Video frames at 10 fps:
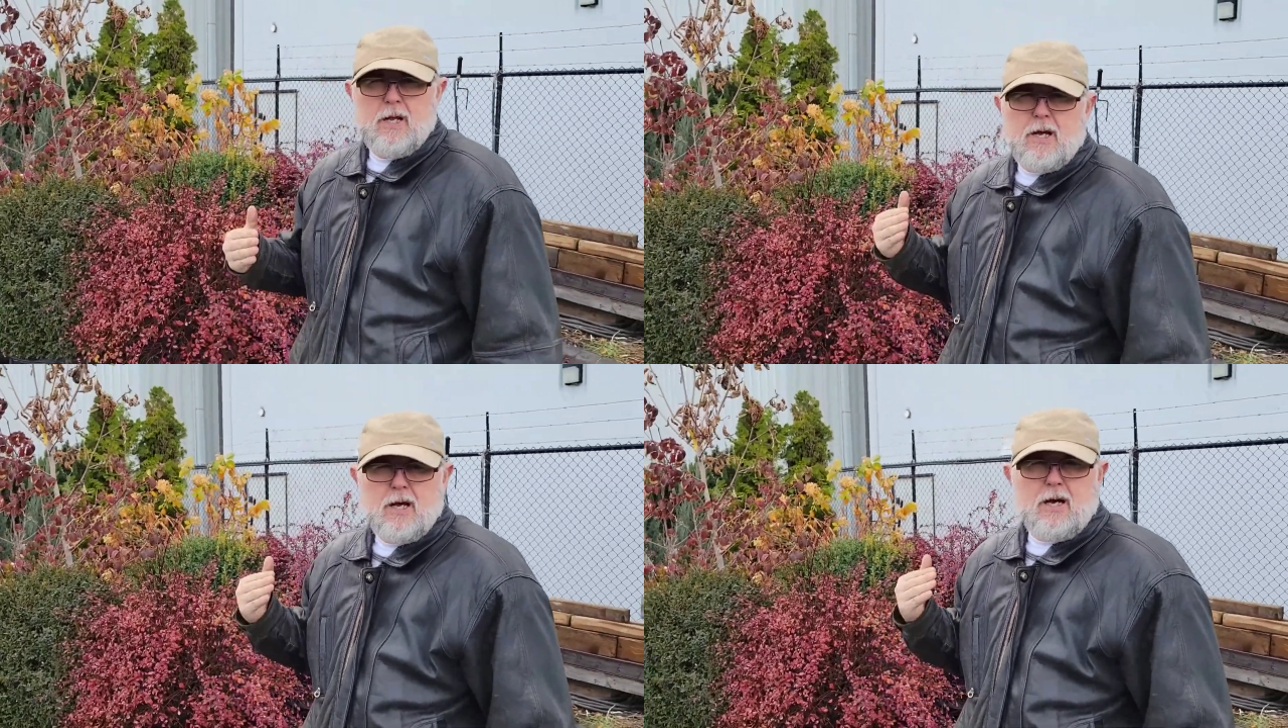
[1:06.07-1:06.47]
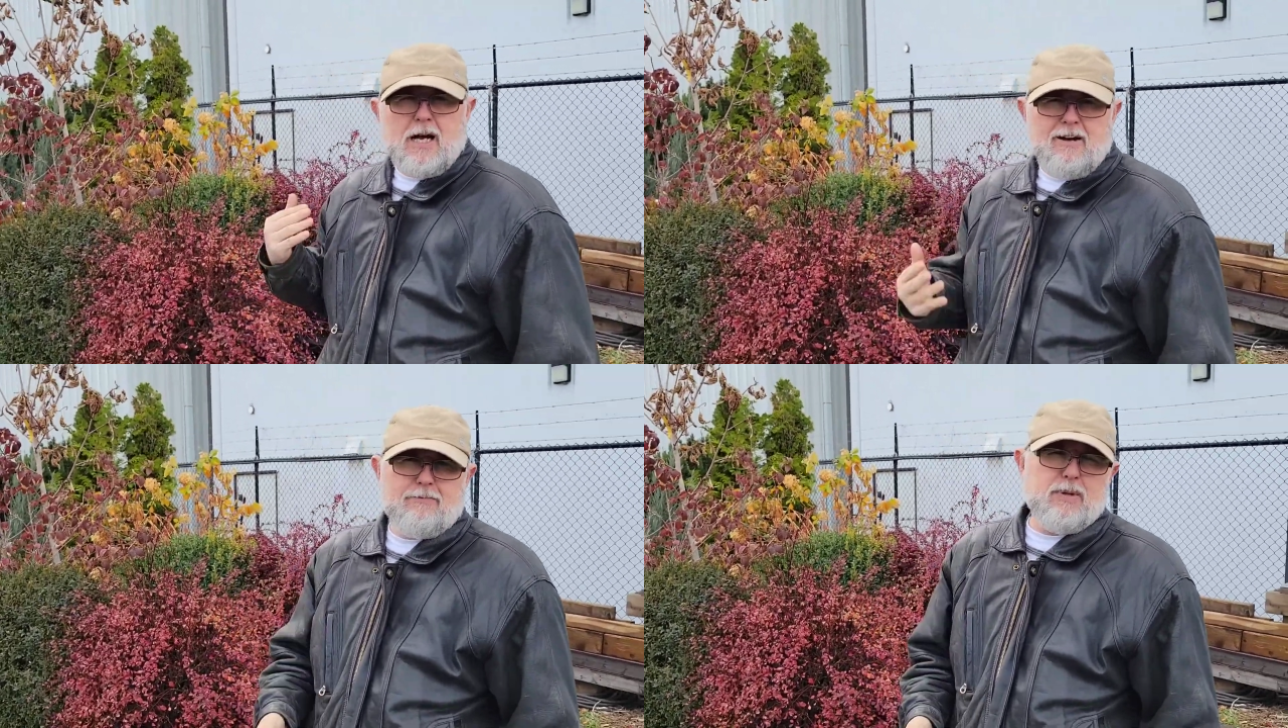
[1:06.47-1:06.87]

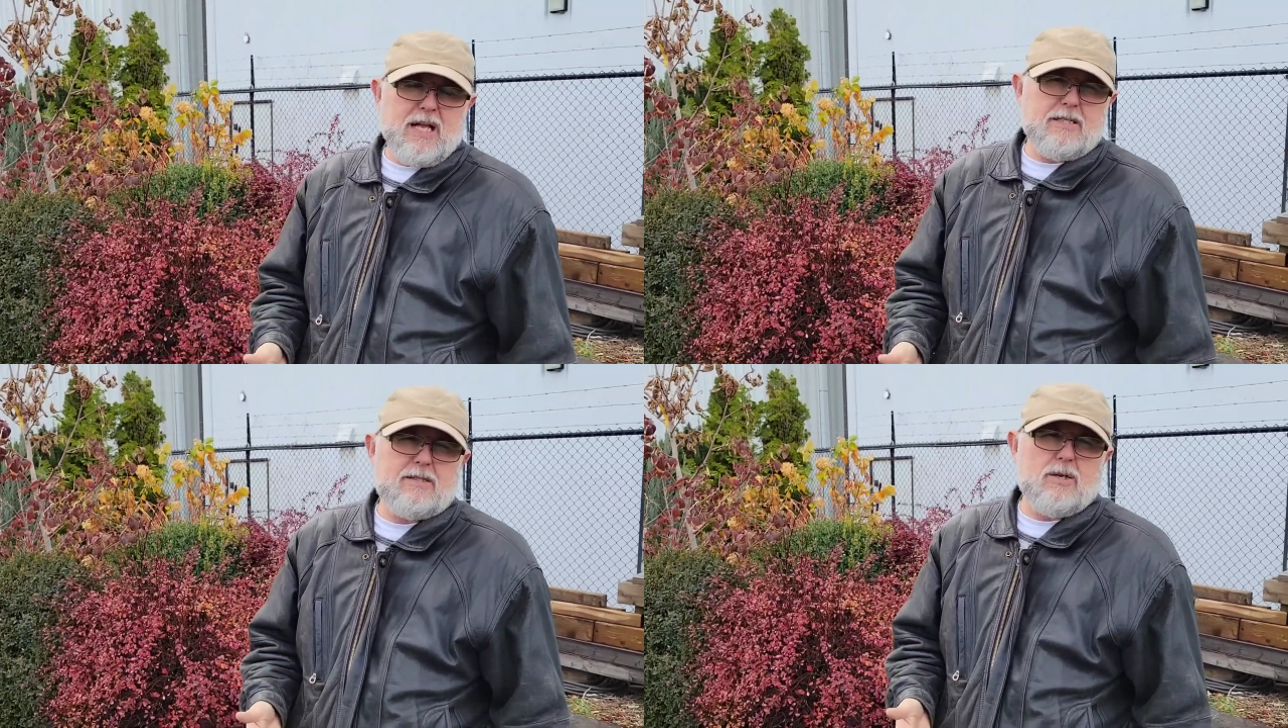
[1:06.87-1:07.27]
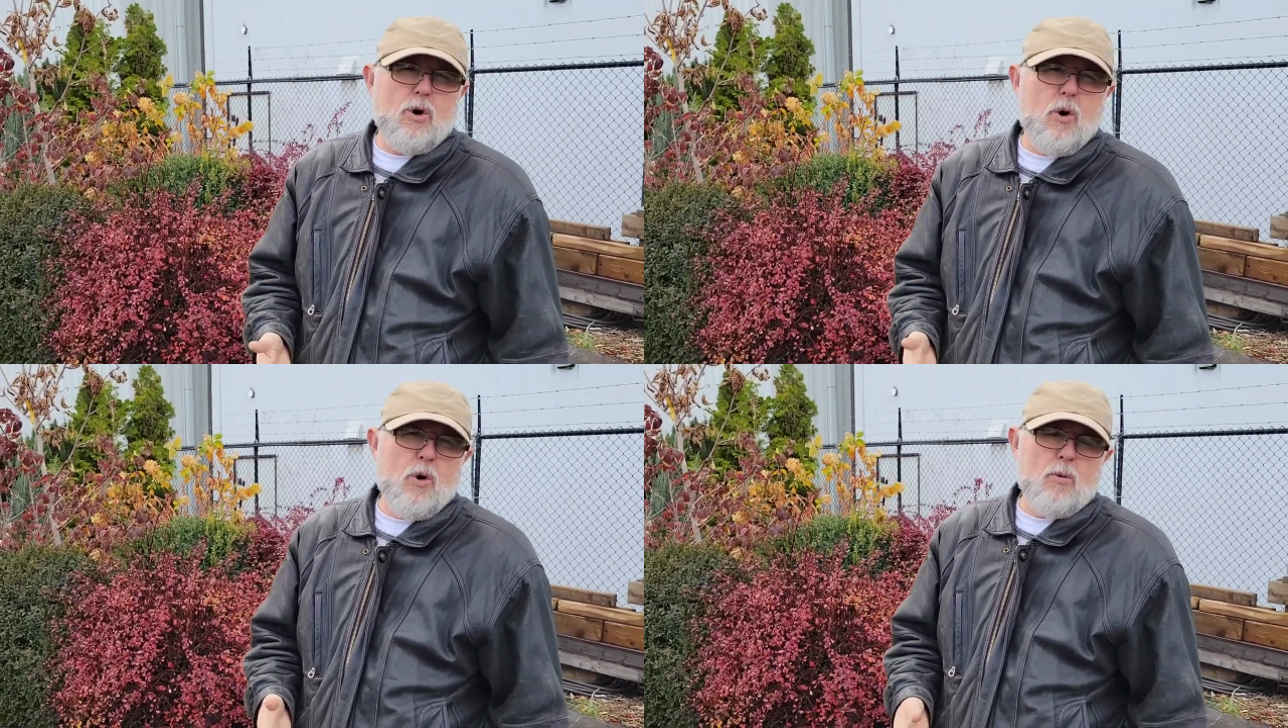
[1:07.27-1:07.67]
have plants at
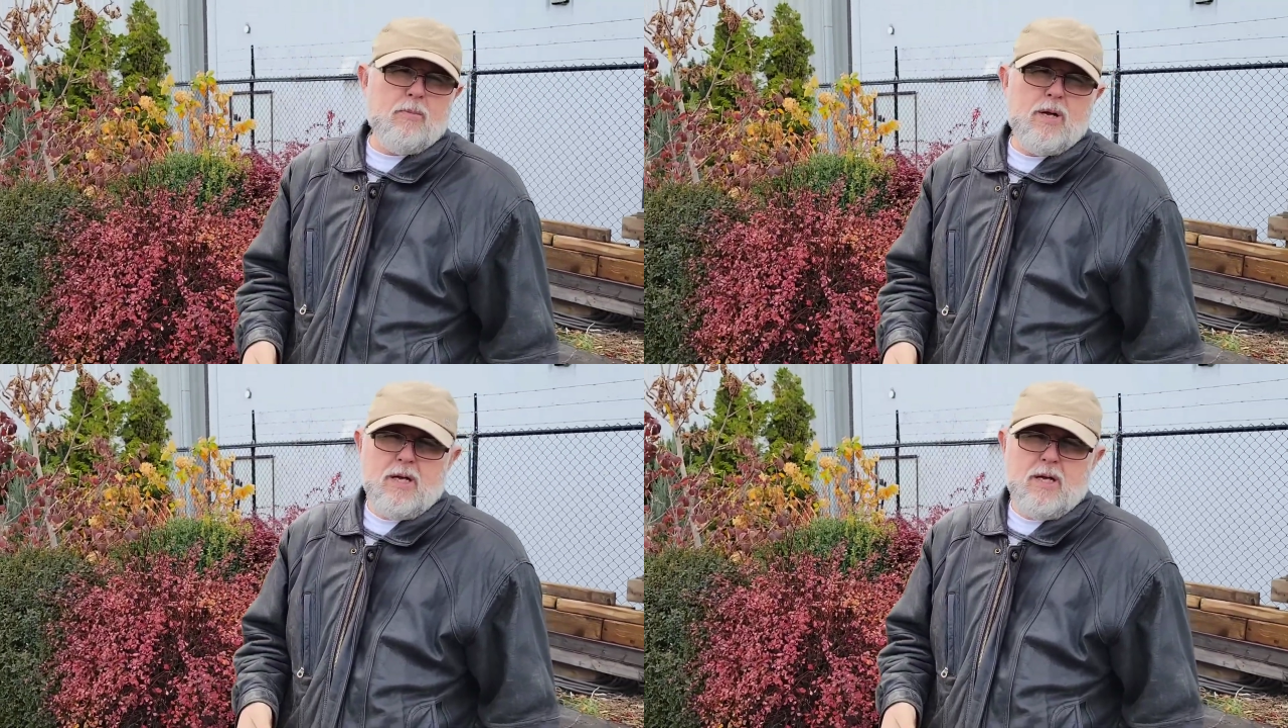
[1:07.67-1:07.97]
home